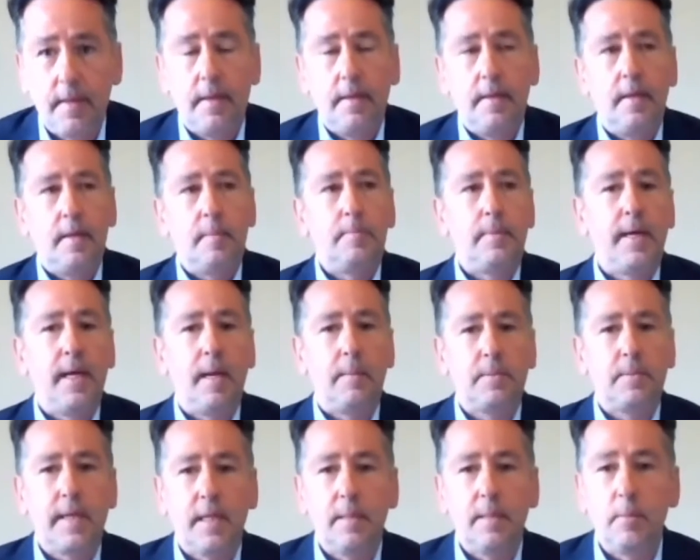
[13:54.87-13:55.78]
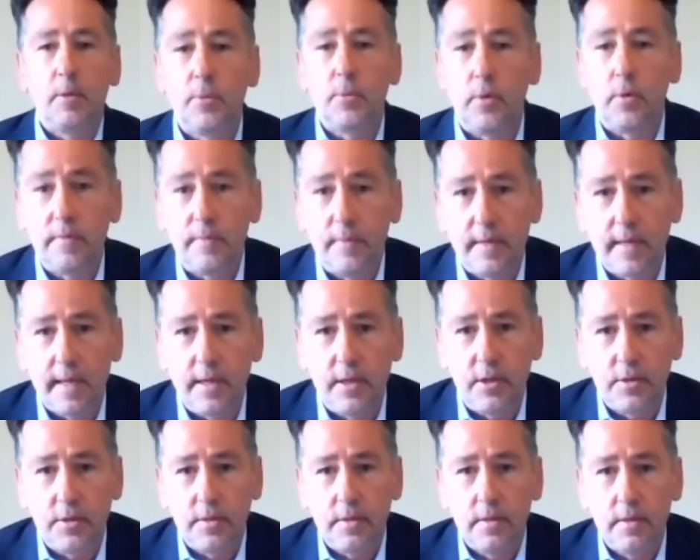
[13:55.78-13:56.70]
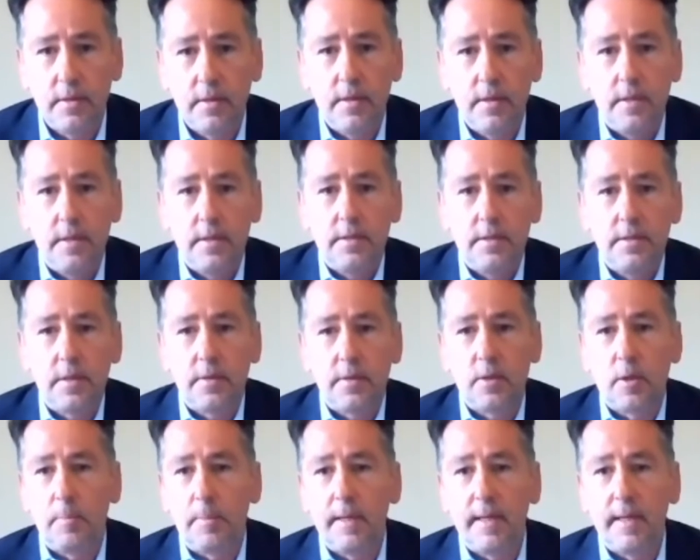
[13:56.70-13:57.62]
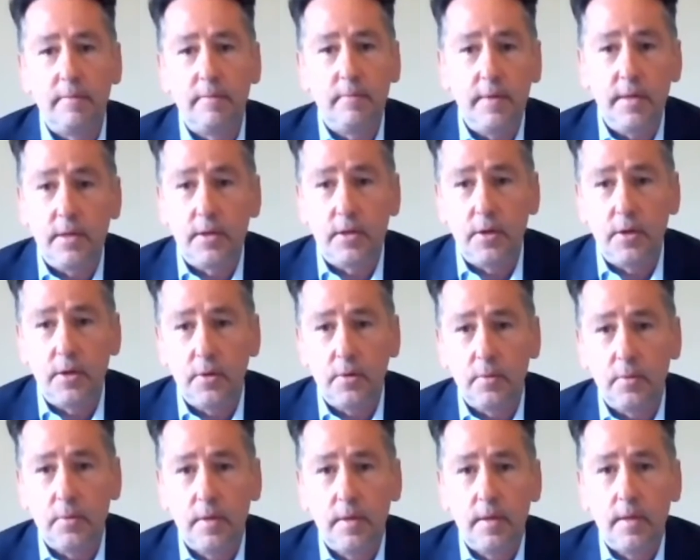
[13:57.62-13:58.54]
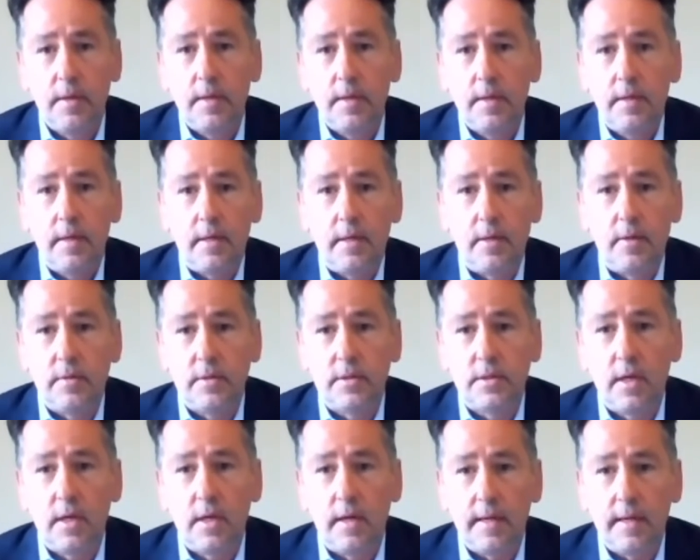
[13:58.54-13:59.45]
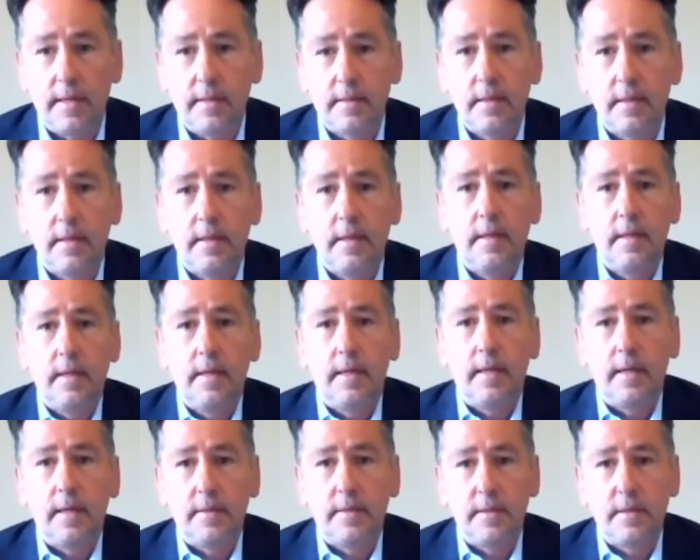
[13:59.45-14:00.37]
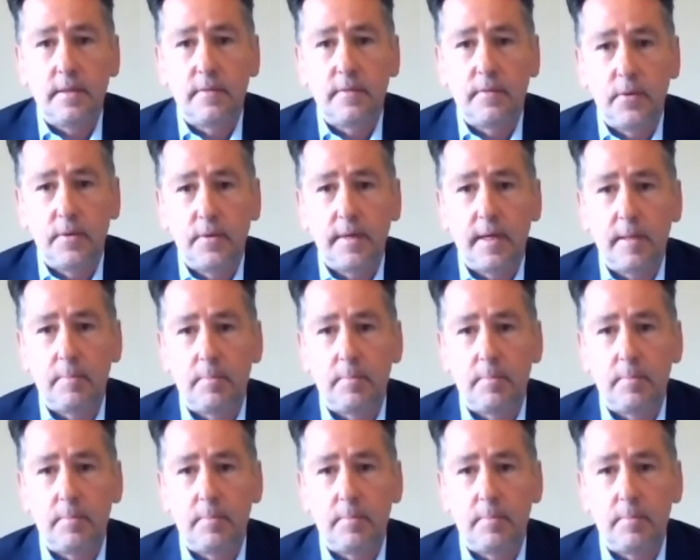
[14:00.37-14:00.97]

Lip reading: and perhaps get them a qualification. So there could be an MBQ alongside this food aid